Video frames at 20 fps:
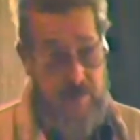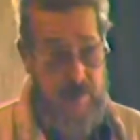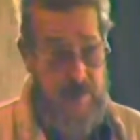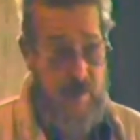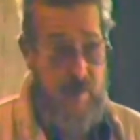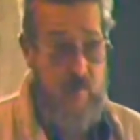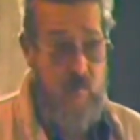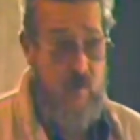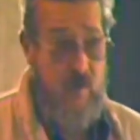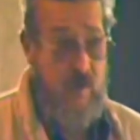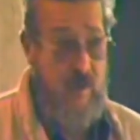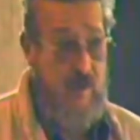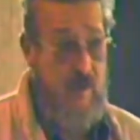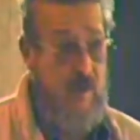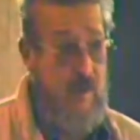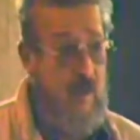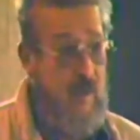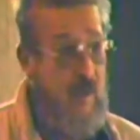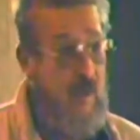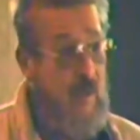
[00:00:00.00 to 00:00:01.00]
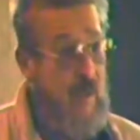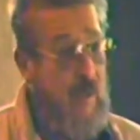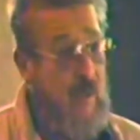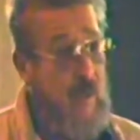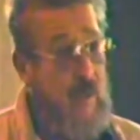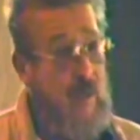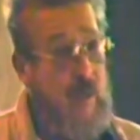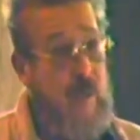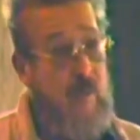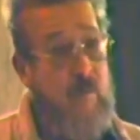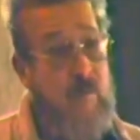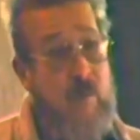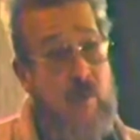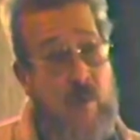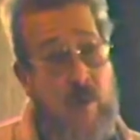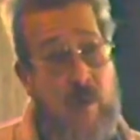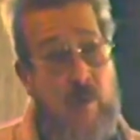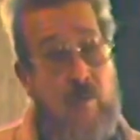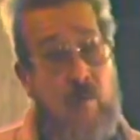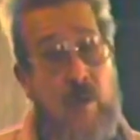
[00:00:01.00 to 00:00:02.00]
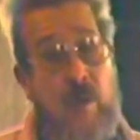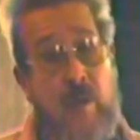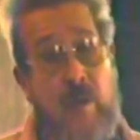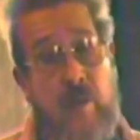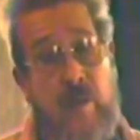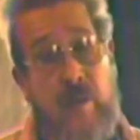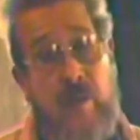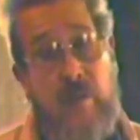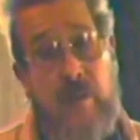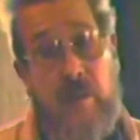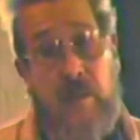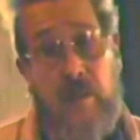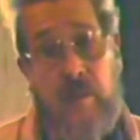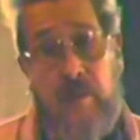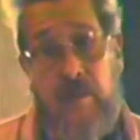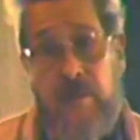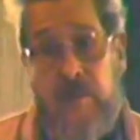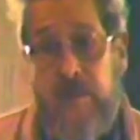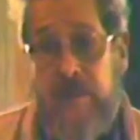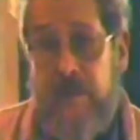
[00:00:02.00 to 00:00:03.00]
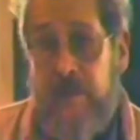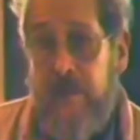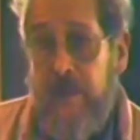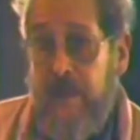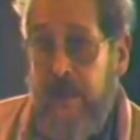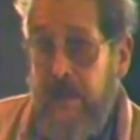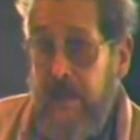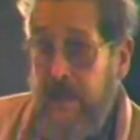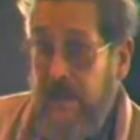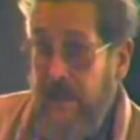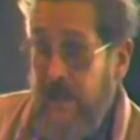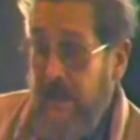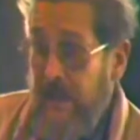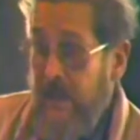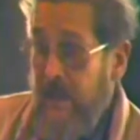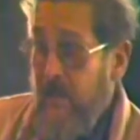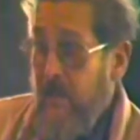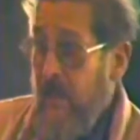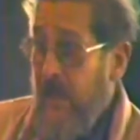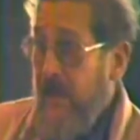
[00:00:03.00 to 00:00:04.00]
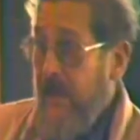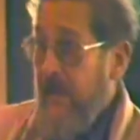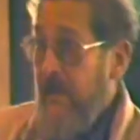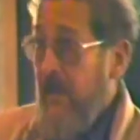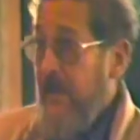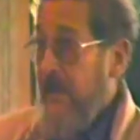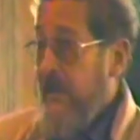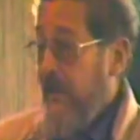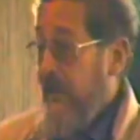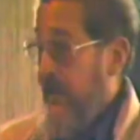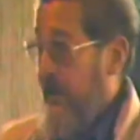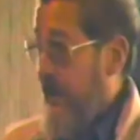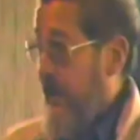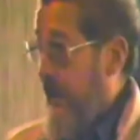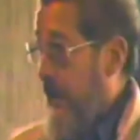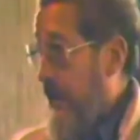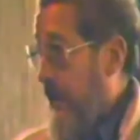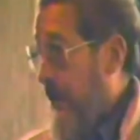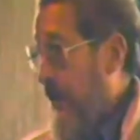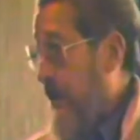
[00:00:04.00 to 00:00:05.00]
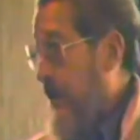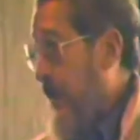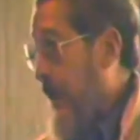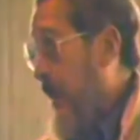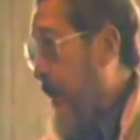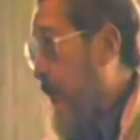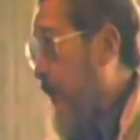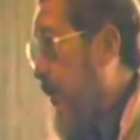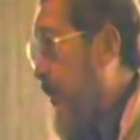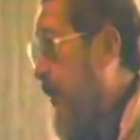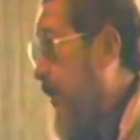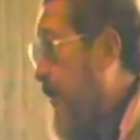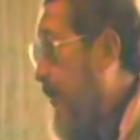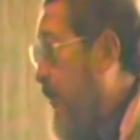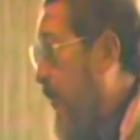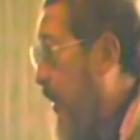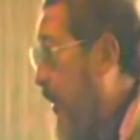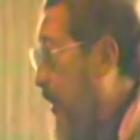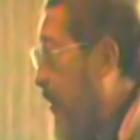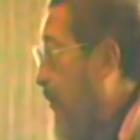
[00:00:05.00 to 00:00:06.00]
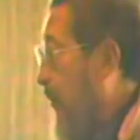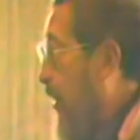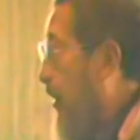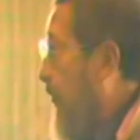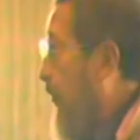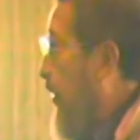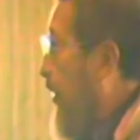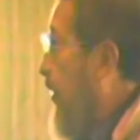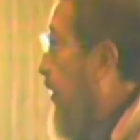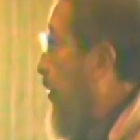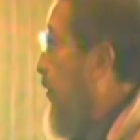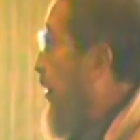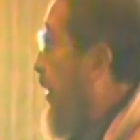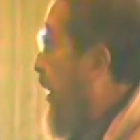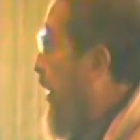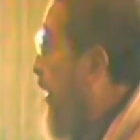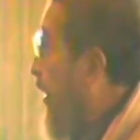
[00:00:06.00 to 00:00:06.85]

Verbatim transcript: somewhere. And if there aren't, why aren't they? Anybody who has a little time to spare might want to go be an